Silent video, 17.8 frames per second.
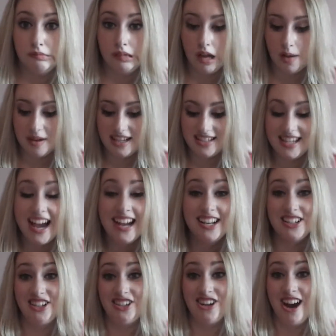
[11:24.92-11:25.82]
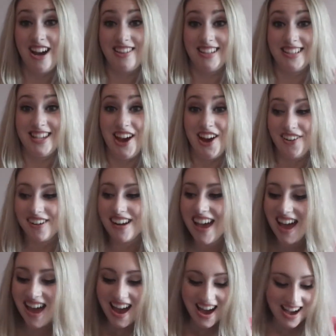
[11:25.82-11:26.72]
I'm excited to try this out
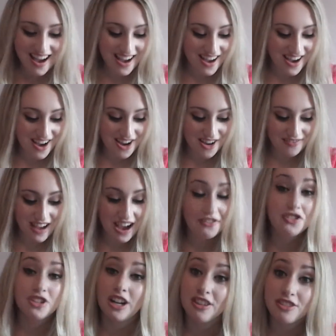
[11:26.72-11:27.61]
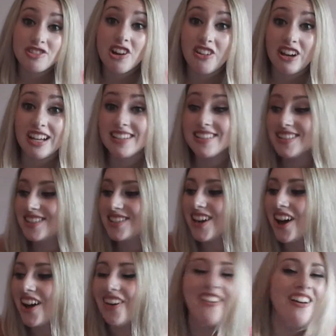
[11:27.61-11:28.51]
after I throw it.
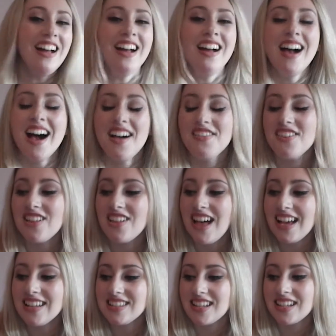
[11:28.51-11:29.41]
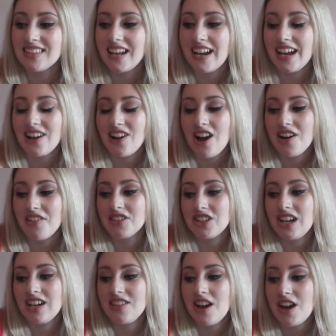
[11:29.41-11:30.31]
So, and then the last thing that I got,
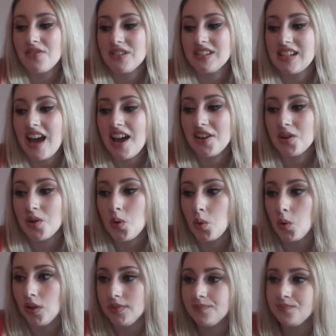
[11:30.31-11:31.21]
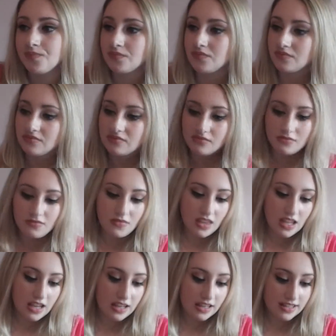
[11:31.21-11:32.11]
which I thought was kind of cool,
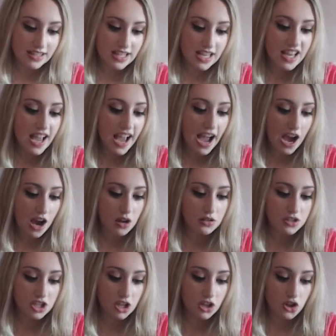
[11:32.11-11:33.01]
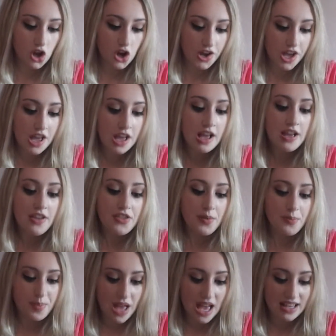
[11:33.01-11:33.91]
is the How to Look
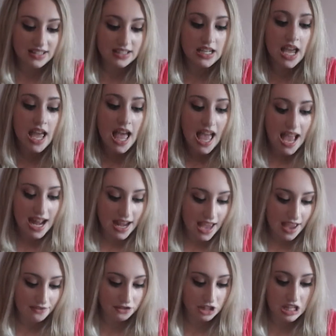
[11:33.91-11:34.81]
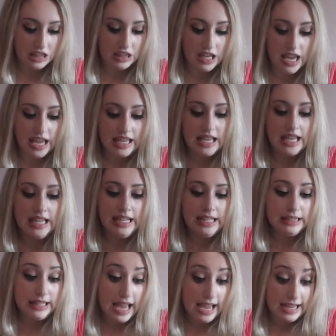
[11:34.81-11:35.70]
the Best at Everything
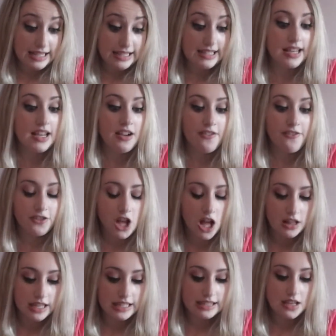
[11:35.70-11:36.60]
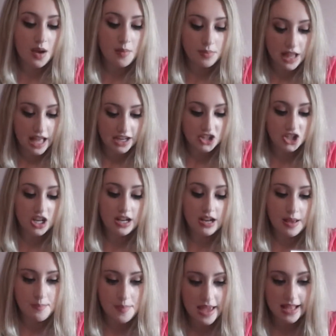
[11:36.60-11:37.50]
Light Flawless
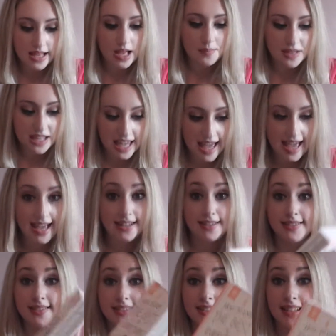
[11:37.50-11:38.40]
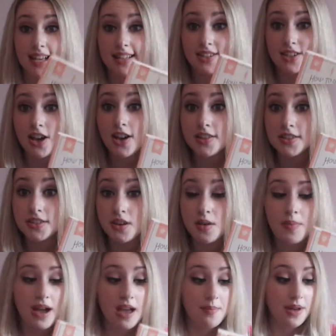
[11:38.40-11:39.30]
Complexion Makeup Kit. That's
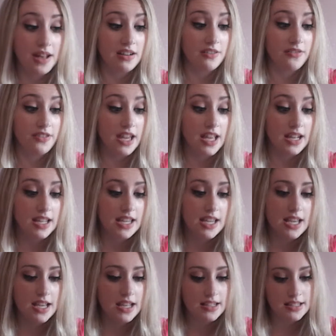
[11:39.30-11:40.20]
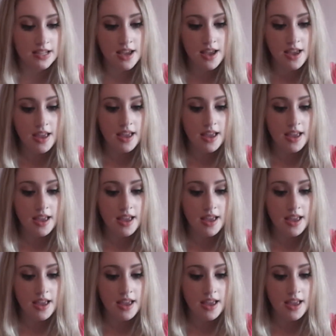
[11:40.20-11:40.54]
also by Benefit, and